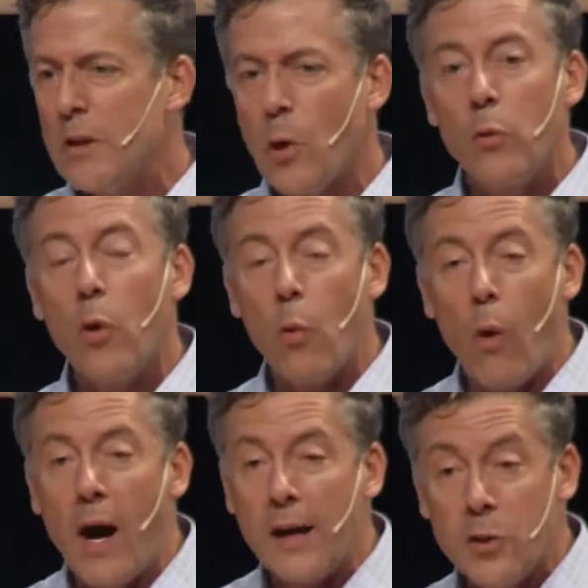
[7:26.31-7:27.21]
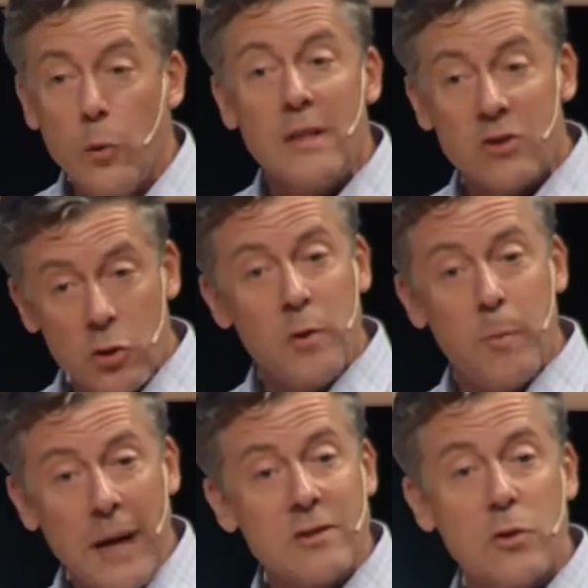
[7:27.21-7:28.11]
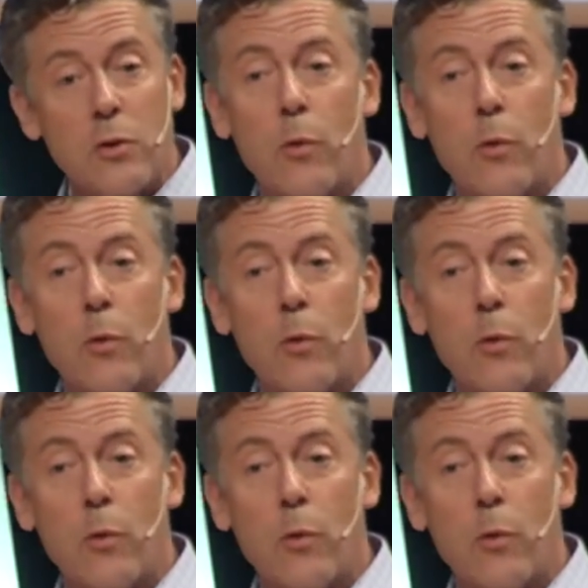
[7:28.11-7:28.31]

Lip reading: we don't know why, do we assume the best or the